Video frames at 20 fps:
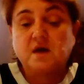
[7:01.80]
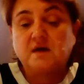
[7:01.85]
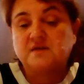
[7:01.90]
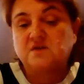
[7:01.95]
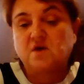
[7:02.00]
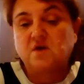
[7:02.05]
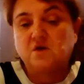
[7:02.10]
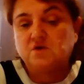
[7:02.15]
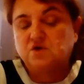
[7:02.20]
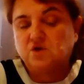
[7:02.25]
it's
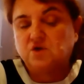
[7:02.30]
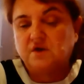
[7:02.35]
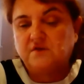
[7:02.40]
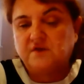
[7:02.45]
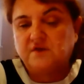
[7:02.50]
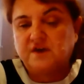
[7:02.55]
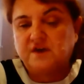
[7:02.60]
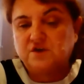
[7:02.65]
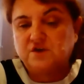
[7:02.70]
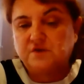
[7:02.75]
called joint
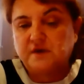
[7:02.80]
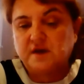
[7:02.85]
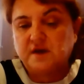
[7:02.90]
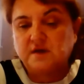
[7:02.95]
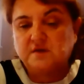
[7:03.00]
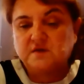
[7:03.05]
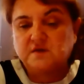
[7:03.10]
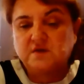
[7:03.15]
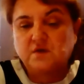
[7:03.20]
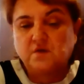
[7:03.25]

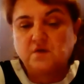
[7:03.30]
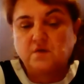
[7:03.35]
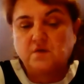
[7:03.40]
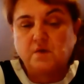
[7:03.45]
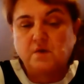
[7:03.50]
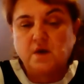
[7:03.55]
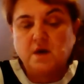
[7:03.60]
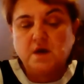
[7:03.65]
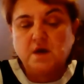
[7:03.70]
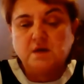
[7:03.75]
venturing. So
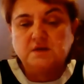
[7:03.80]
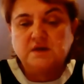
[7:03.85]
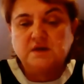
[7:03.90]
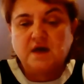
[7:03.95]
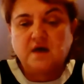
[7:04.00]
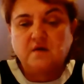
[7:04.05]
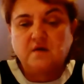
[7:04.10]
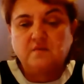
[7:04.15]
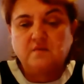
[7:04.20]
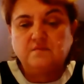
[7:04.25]
to
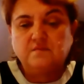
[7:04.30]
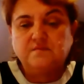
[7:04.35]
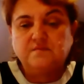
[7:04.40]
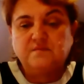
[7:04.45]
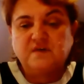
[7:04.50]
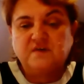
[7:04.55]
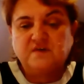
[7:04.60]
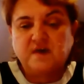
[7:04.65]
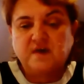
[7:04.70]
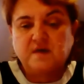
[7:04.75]
help
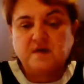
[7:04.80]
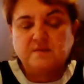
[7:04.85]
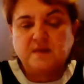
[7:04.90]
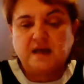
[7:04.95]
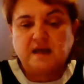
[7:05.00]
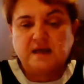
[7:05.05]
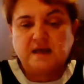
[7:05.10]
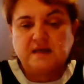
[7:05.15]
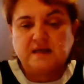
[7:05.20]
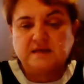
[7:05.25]
develop my
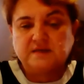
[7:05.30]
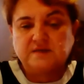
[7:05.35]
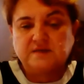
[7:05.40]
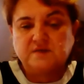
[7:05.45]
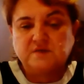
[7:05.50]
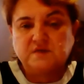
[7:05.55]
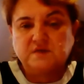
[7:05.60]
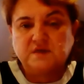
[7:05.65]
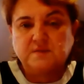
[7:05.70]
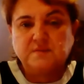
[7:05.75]
list,
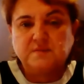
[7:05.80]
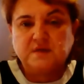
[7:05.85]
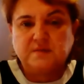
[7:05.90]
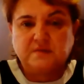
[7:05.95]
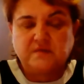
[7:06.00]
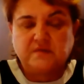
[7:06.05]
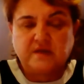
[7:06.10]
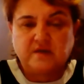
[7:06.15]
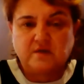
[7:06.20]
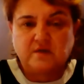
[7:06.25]
there's some
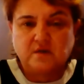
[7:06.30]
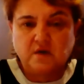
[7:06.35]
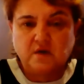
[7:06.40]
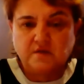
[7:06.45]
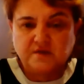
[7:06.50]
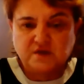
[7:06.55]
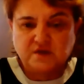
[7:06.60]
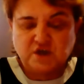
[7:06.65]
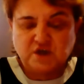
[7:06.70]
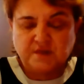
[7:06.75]
people that are on
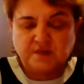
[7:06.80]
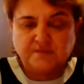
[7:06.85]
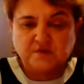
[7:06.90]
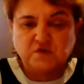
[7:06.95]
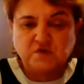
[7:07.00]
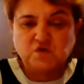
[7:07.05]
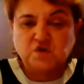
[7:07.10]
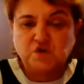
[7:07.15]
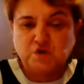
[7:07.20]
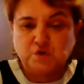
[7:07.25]
the ship.
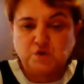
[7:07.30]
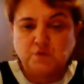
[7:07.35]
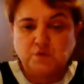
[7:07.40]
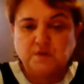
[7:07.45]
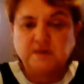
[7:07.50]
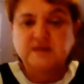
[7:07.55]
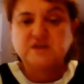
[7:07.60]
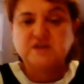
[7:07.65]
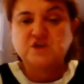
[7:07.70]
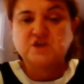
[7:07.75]
There's two.
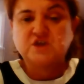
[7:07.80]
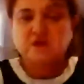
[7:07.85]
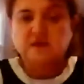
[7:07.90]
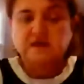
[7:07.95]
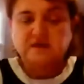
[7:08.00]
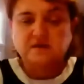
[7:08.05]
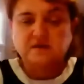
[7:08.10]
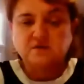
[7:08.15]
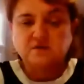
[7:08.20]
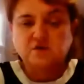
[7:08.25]
Alicia
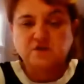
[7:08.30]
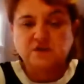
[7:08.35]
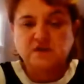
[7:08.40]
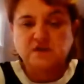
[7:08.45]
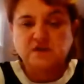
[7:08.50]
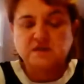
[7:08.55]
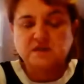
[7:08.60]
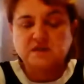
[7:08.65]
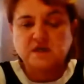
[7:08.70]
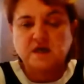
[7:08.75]
Little,
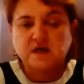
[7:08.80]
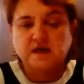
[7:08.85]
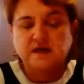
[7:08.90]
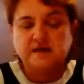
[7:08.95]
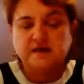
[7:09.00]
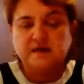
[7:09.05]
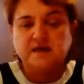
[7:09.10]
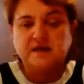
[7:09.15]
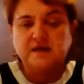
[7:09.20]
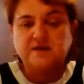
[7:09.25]
she's
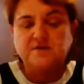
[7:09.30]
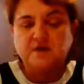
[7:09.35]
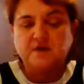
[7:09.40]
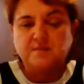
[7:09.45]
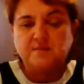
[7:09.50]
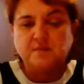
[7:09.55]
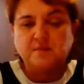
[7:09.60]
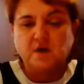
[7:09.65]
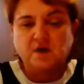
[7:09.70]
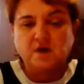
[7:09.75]
an
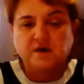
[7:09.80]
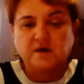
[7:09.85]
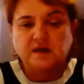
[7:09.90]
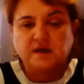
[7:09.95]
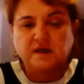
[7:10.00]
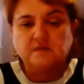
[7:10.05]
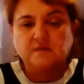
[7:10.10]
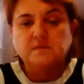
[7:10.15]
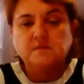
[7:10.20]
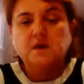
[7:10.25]
internet
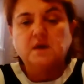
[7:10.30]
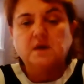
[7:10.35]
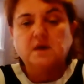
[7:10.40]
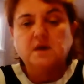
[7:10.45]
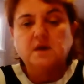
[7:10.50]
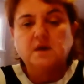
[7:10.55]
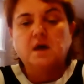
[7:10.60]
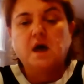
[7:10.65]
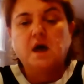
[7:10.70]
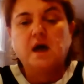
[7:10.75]
marketing
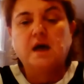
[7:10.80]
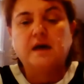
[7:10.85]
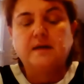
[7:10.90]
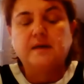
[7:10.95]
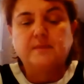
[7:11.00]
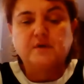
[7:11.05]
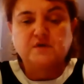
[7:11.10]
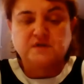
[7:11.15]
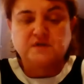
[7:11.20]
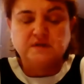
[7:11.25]

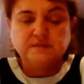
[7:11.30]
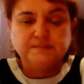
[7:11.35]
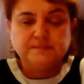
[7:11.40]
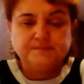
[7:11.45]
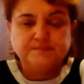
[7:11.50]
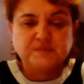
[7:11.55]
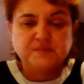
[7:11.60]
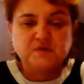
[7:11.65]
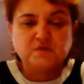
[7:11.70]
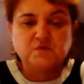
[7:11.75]

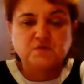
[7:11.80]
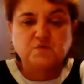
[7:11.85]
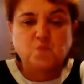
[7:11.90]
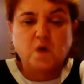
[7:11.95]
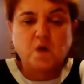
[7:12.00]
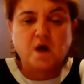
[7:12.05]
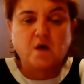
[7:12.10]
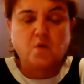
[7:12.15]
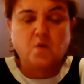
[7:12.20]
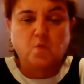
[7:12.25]
person who's
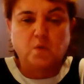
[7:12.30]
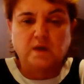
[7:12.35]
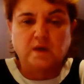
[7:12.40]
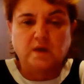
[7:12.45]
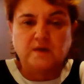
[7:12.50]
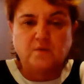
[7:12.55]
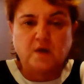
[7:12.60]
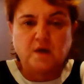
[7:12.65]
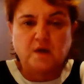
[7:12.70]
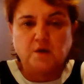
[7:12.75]

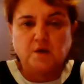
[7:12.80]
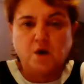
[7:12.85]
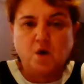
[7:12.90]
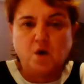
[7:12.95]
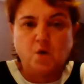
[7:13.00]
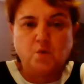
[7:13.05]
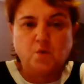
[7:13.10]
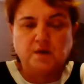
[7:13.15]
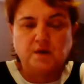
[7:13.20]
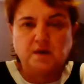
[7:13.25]
really well
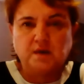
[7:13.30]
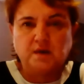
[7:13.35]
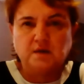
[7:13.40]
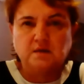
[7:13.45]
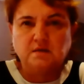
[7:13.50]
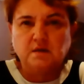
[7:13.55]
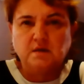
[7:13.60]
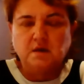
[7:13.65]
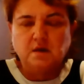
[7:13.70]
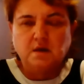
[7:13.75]
known
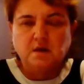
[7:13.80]
in